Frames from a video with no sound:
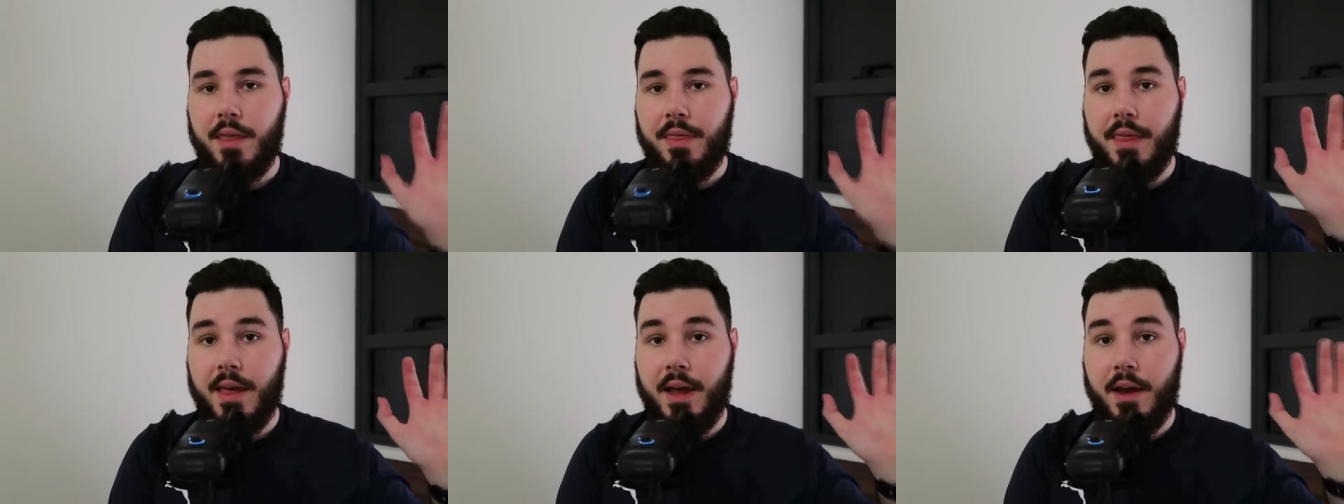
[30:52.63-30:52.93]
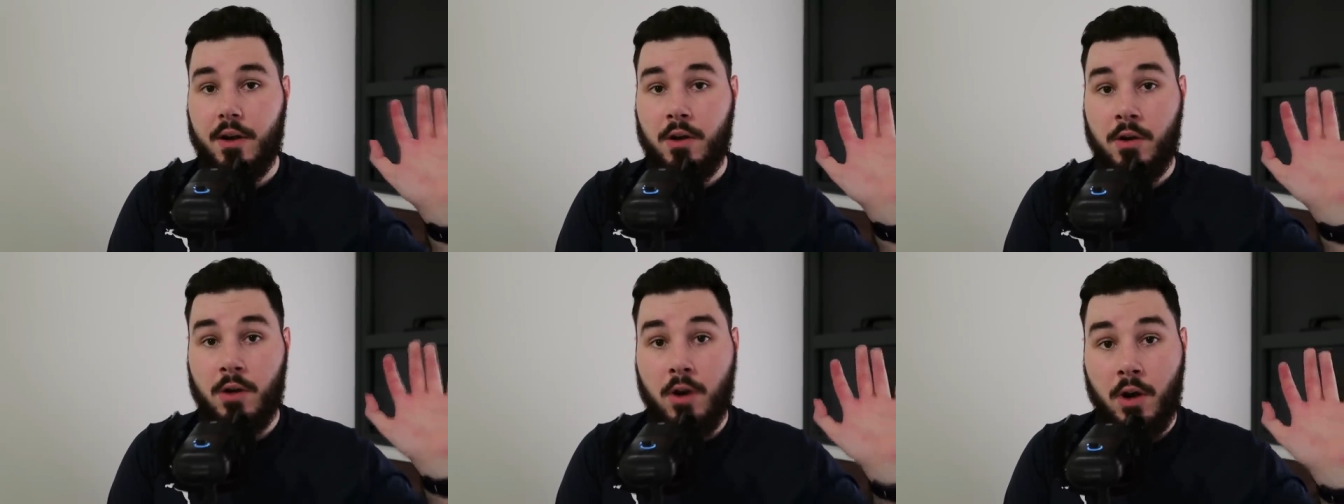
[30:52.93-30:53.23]

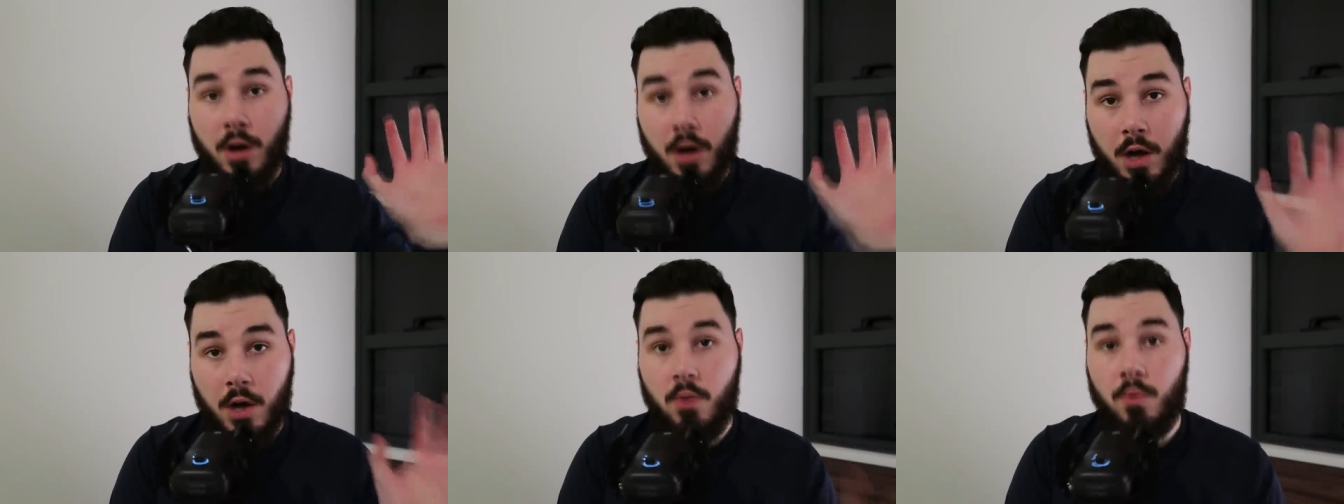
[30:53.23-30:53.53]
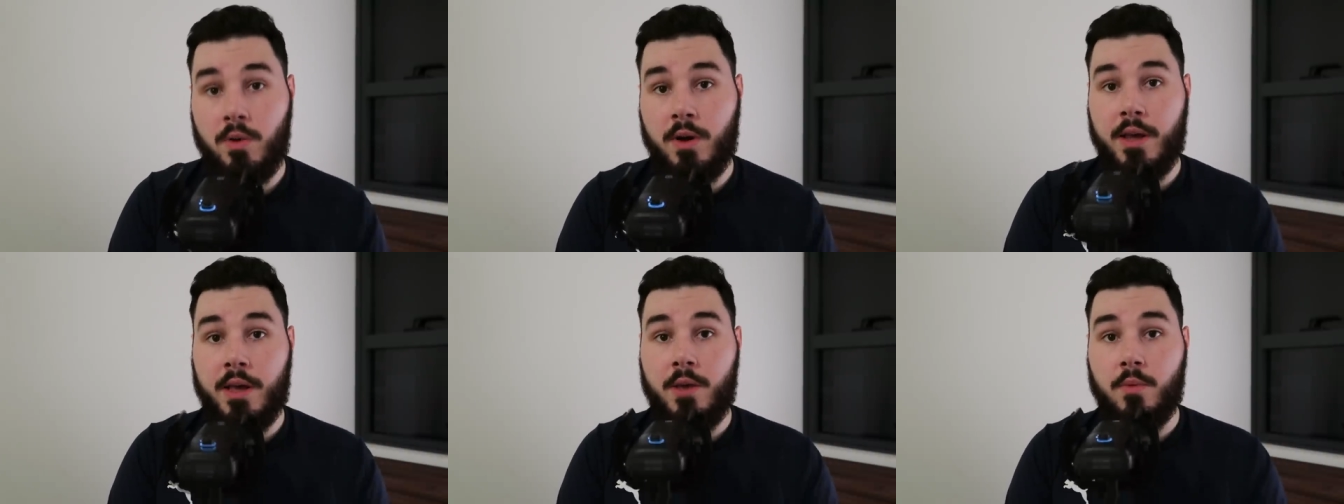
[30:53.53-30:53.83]
that not
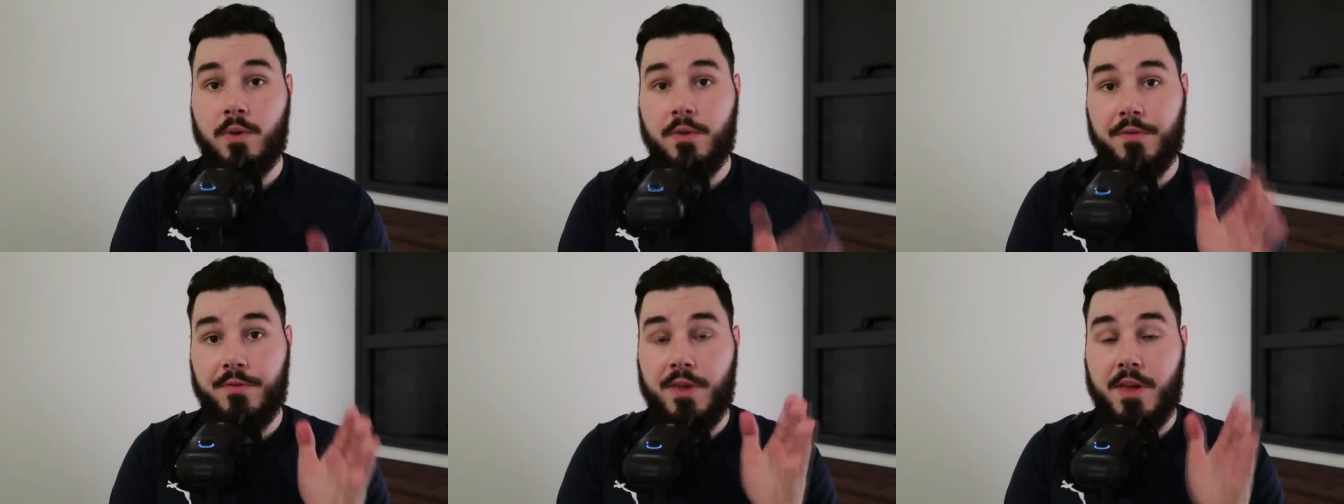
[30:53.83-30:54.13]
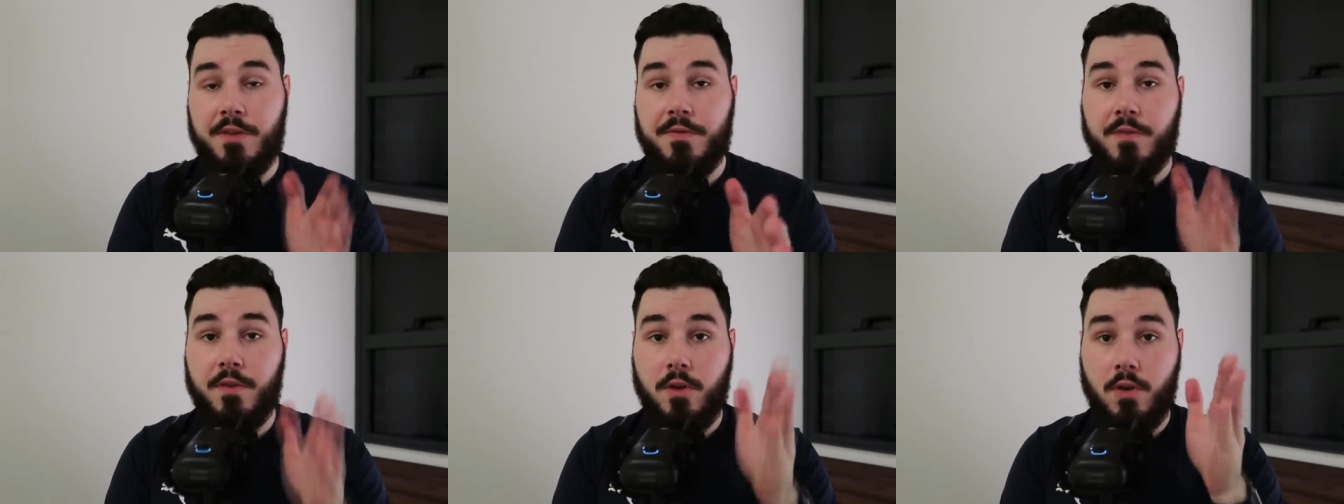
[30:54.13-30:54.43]
only would
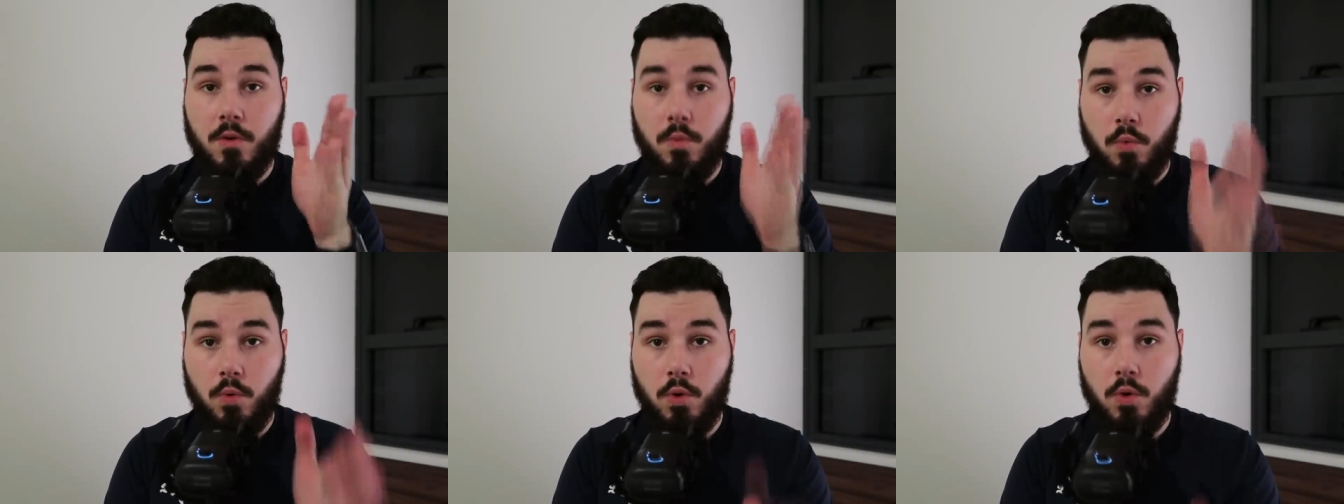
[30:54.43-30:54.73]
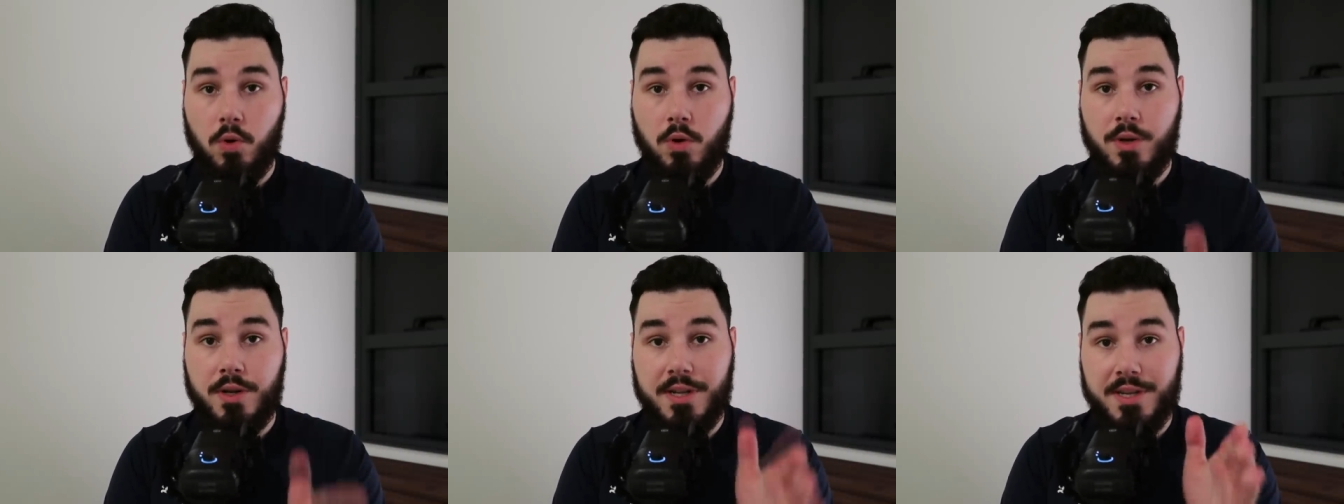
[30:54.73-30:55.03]
FIFA
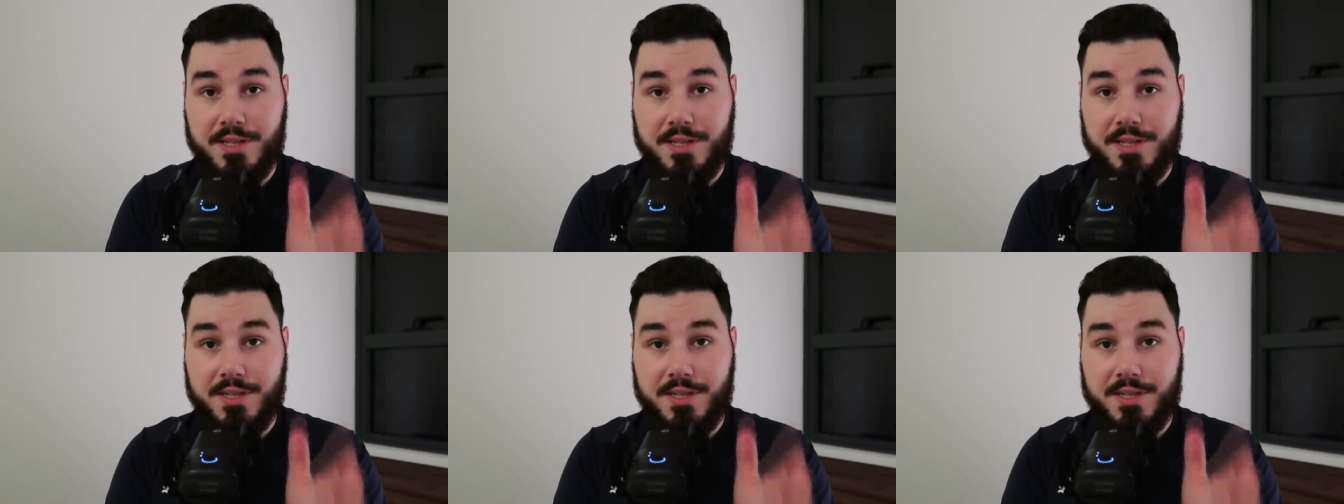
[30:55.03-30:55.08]
award